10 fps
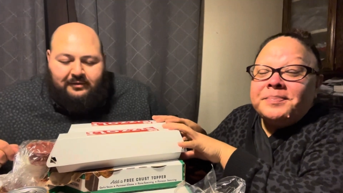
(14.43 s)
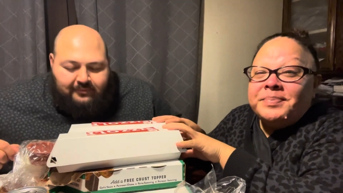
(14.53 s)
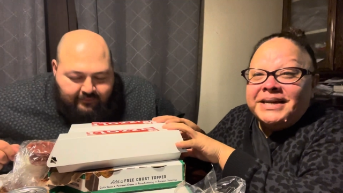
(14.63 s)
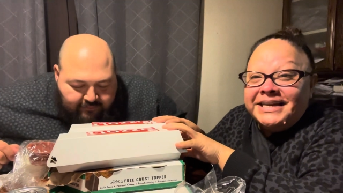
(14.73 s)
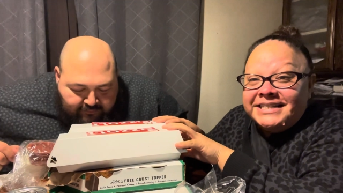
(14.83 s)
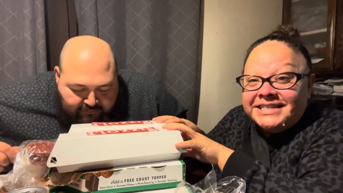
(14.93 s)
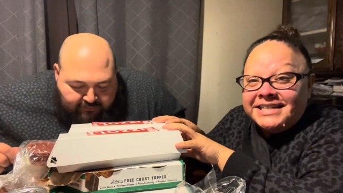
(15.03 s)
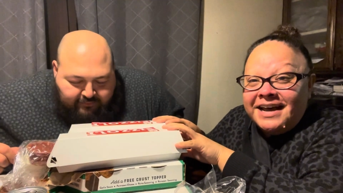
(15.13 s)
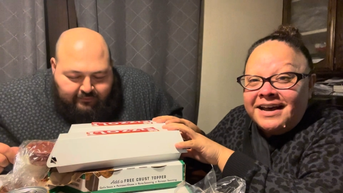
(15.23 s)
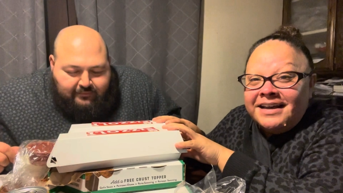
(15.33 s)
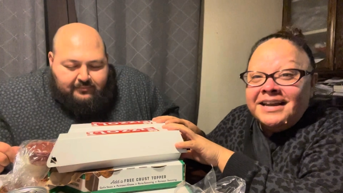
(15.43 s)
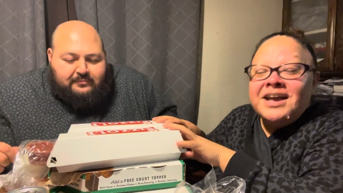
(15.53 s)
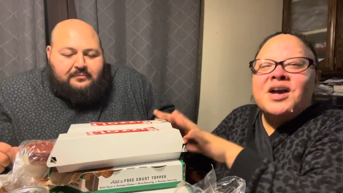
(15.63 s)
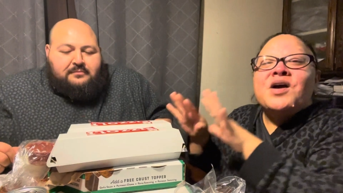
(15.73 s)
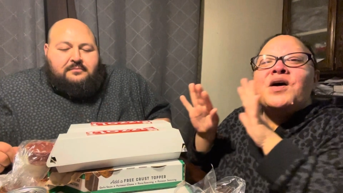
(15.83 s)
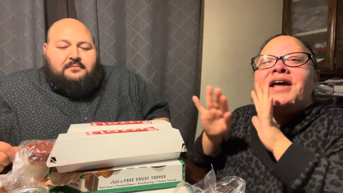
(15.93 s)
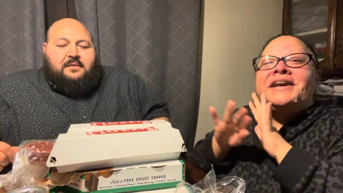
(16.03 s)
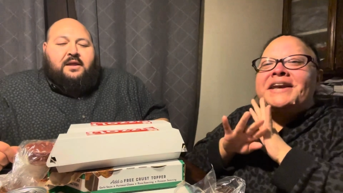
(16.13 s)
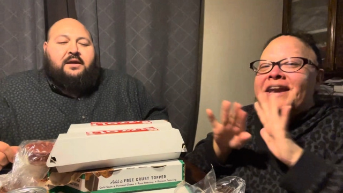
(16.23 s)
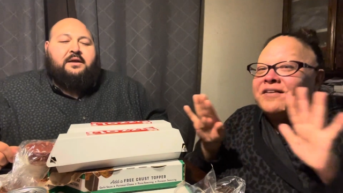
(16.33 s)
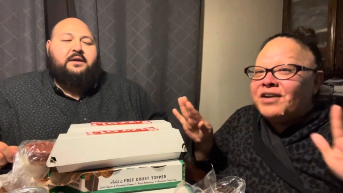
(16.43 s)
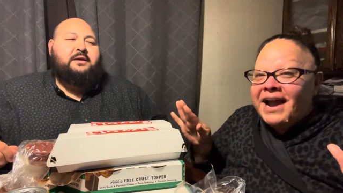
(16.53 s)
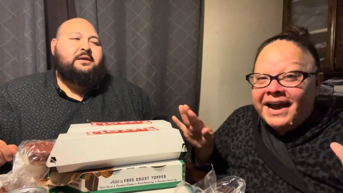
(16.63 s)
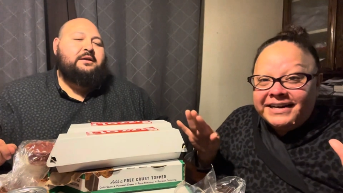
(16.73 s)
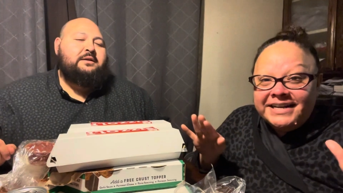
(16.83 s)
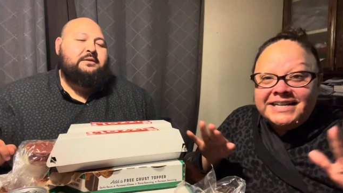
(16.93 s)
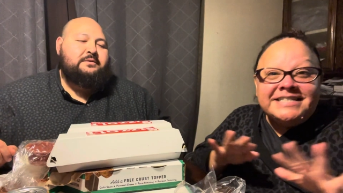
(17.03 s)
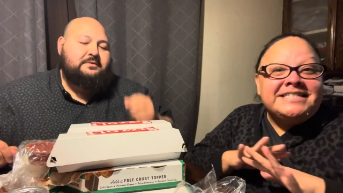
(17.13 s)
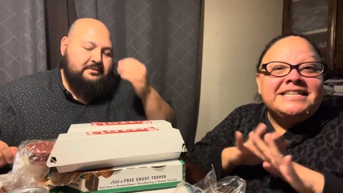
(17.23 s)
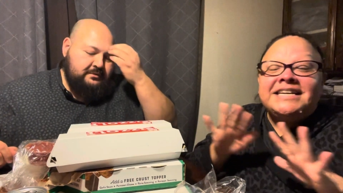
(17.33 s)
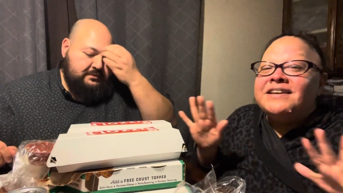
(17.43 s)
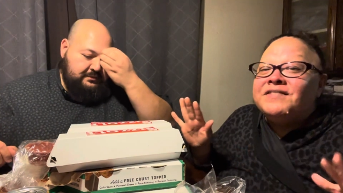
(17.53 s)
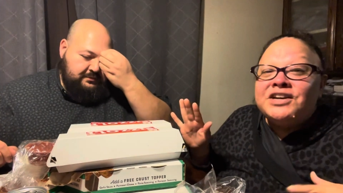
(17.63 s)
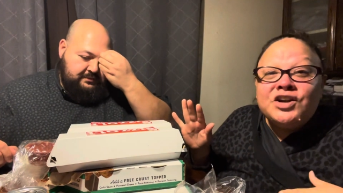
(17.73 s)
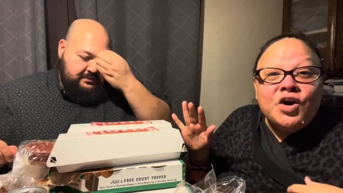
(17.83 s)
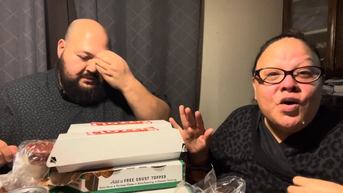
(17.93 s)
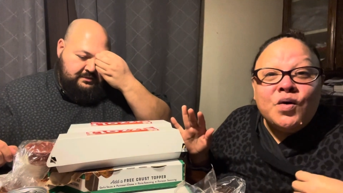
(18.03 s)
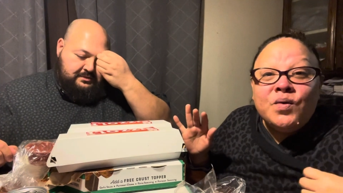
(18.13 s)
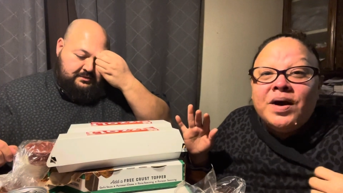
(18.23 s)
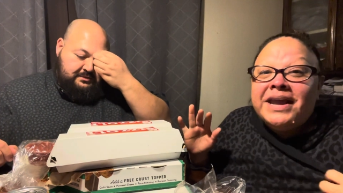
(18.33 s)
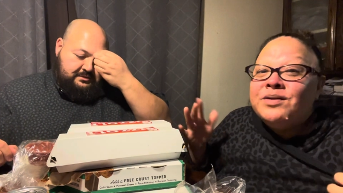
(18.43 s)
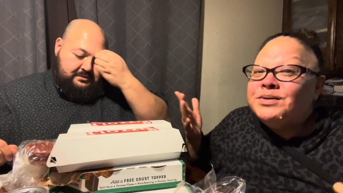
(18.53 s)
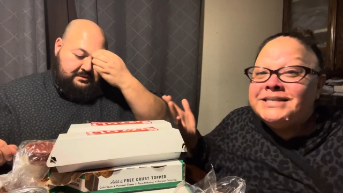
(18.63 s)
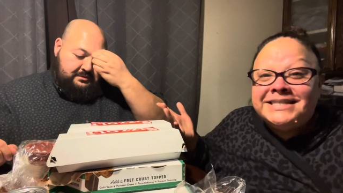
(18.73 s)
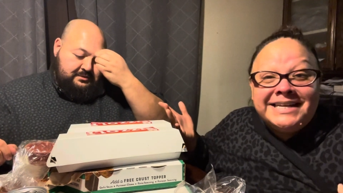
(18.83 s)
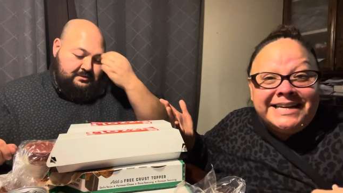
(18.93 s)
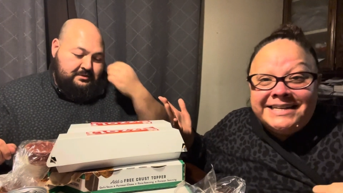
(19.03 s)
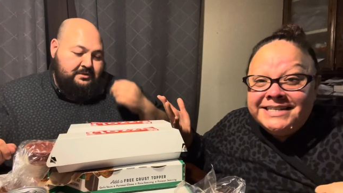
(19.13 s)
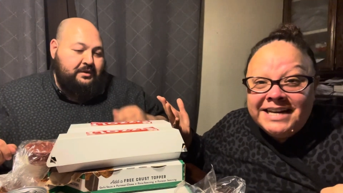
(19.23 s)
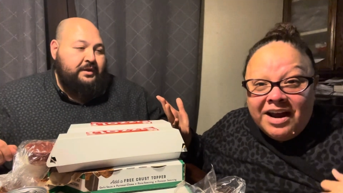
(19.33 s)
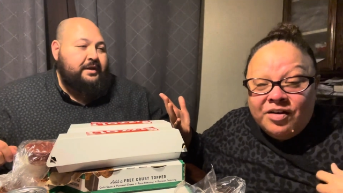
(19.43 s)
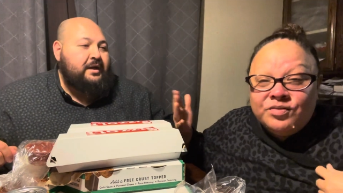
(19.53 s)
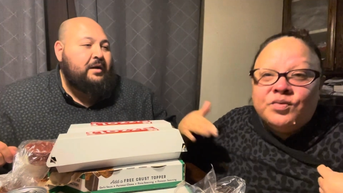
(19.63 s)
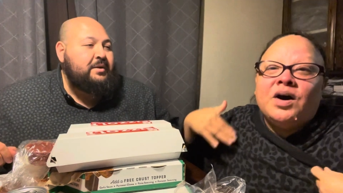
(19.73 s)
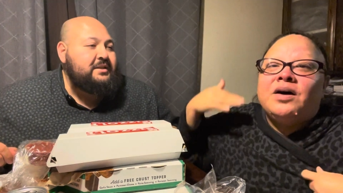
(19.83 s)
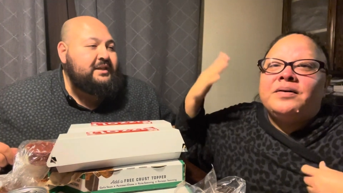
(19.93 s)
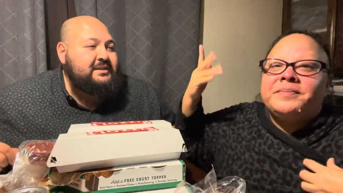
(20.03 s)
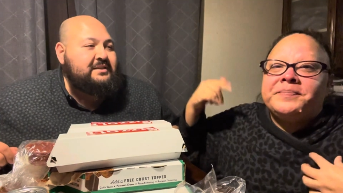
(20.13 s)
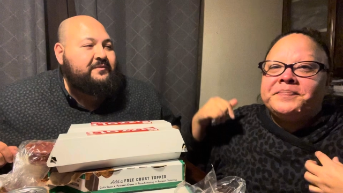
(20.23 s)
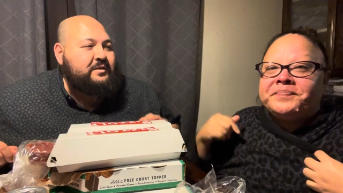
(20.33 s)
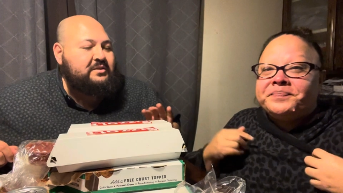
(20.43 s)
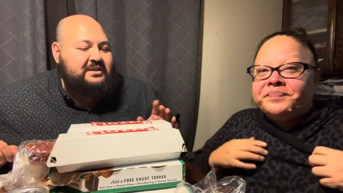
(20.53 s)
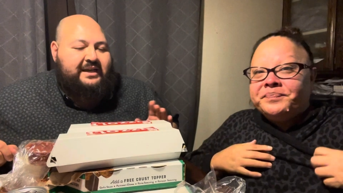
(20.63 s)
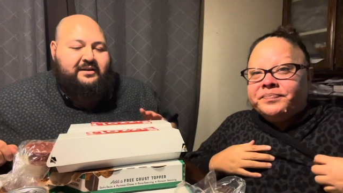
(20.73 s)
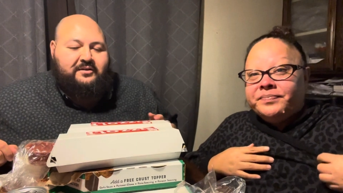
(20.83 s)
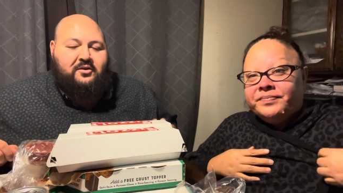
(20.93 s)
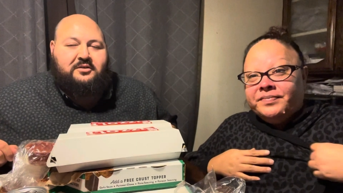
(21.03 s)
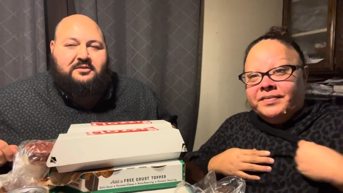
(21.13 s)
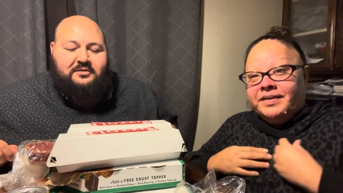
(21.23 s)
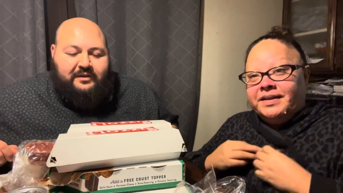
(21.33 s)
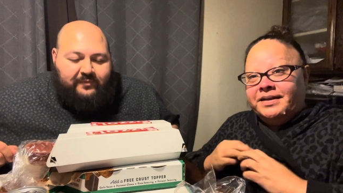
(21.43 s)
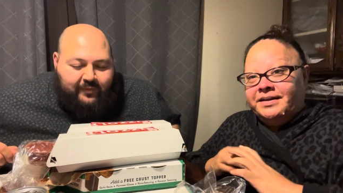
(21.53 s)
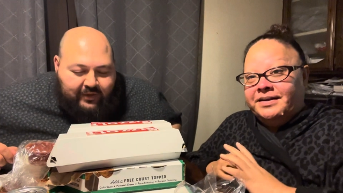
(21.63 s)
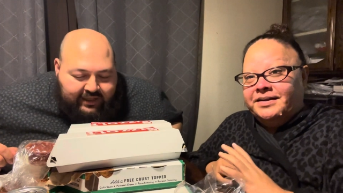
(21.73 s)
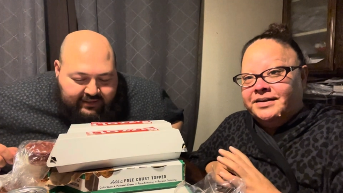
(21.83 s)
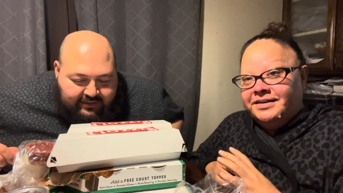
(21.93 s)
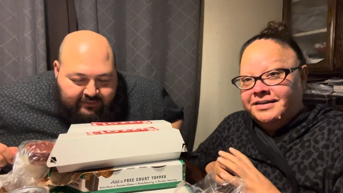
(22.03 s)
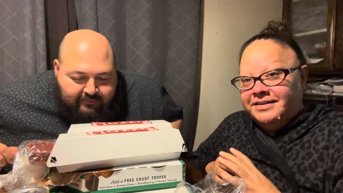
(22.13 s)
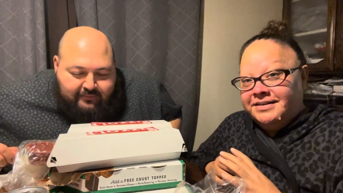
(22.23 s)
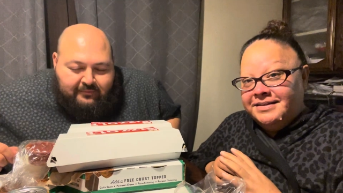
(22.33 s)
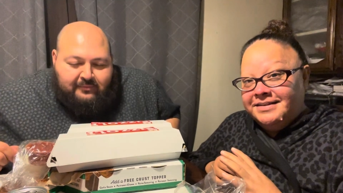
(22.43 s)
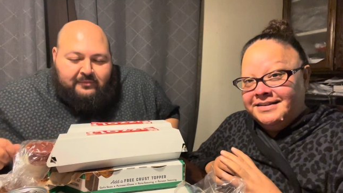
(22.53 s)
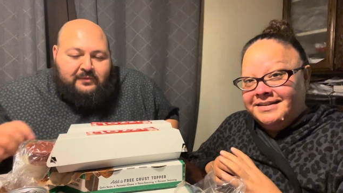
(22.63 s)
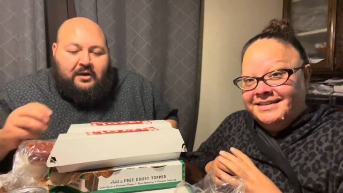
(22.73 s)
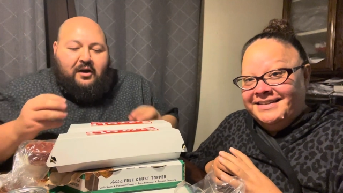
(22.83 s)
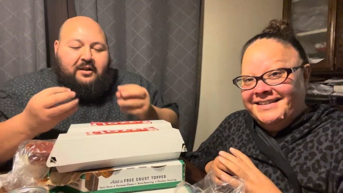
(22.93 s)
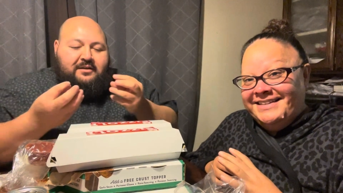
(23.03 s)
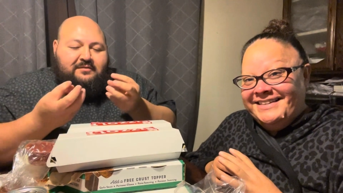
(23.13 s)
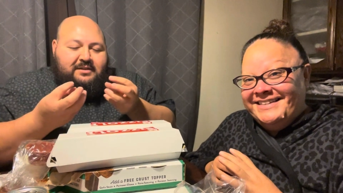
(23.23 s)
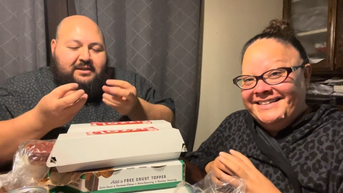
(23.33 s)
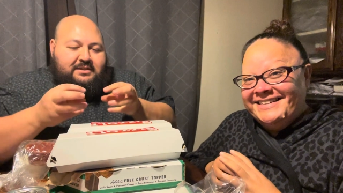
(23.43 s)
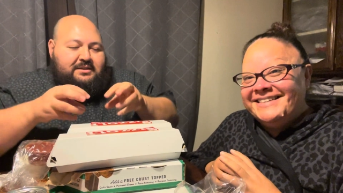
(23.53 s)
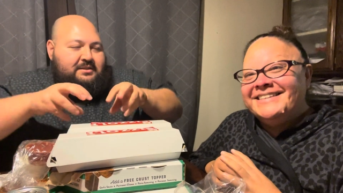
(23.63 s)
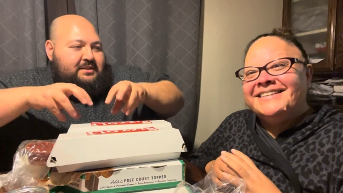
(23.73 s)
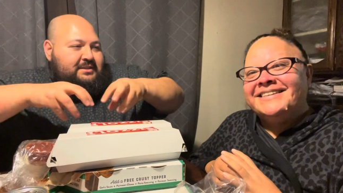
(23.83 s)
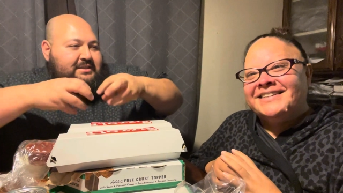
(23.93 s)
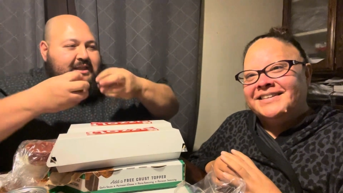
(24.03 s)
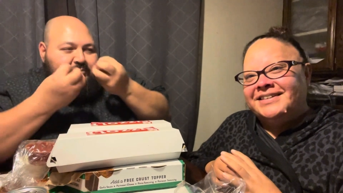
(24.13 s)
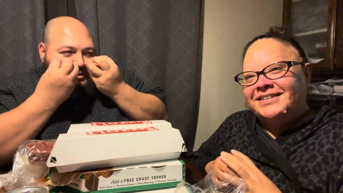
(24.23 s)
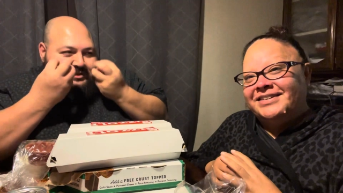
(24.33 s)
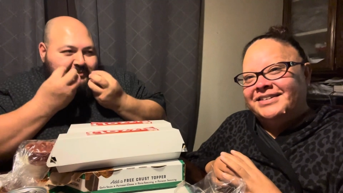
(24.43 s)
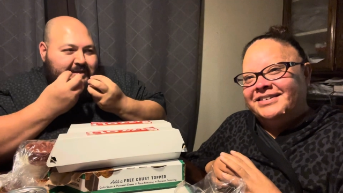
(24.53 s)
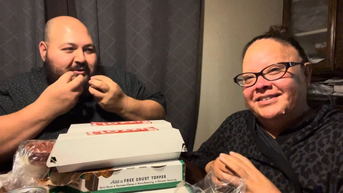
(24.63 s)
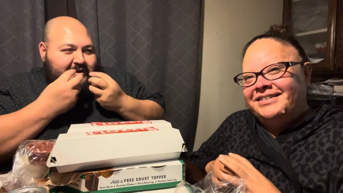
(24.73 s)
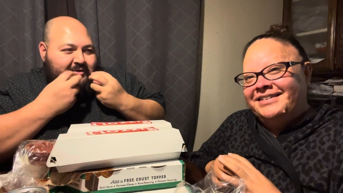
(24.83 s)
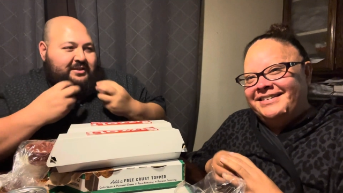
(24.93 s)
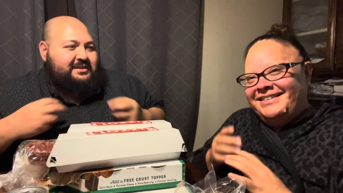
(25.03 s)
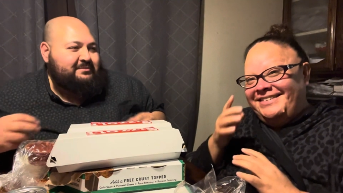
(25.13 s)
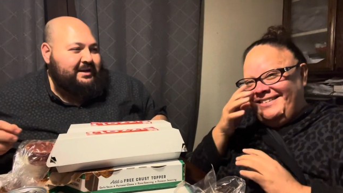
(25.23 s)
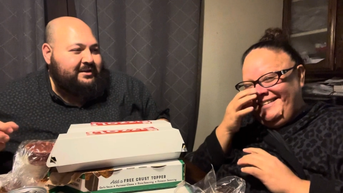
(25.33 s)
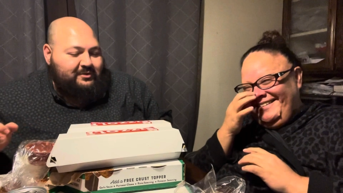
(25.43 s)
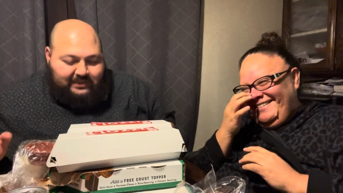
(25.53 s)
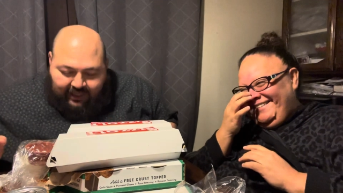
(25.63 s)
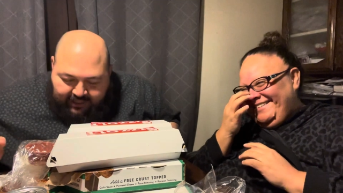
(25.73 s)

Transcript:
Speaker 1: pizza. Never had it. Didn't even know it was in town. How well, about
Speaker 2: this? If it was like a cartoon and I went like this, all of the, the steam would be going only to my nose.